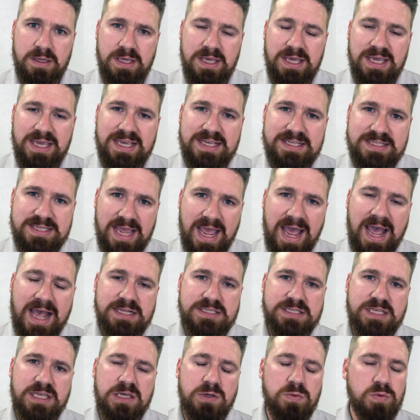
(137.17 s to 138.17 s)
He's
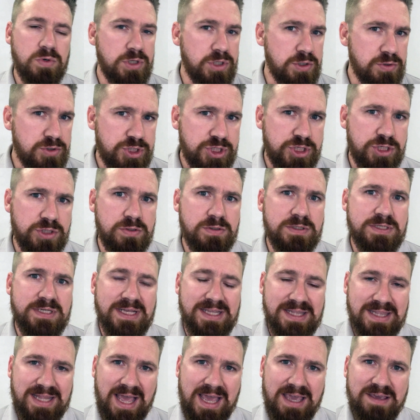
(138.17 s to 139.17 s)
asking, will you choose
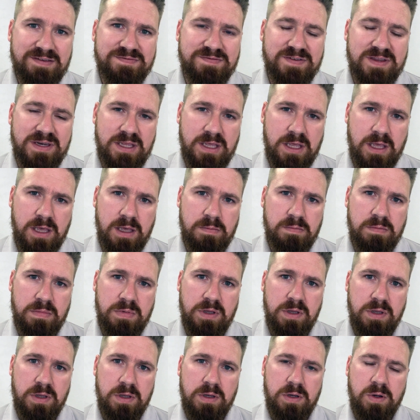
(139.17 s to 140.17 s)
life in him
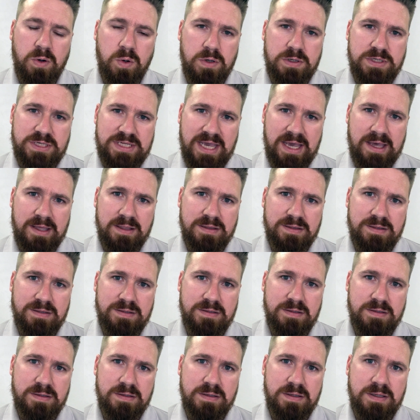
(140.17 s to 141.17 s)
or death?
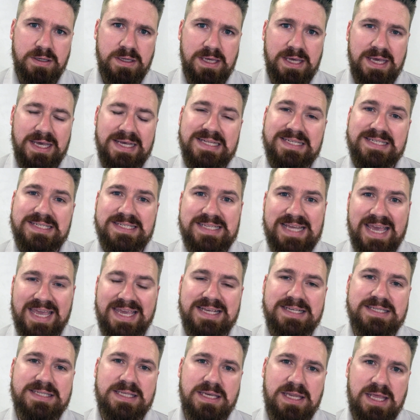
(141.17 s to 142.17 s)
Today
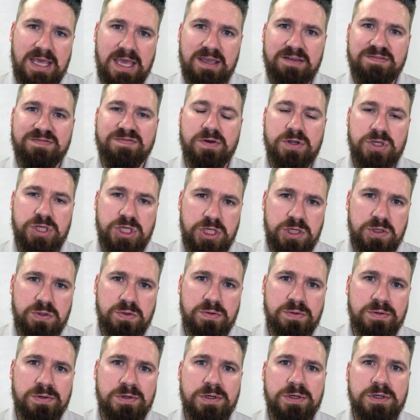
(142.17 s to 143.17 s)
is the day for you
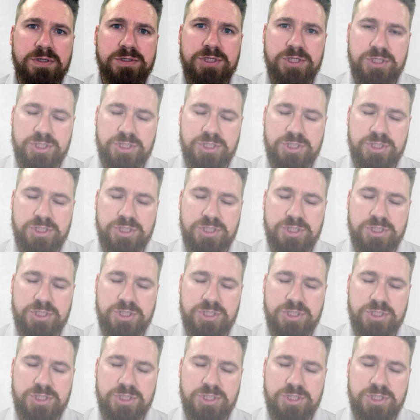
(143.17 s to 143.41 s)
to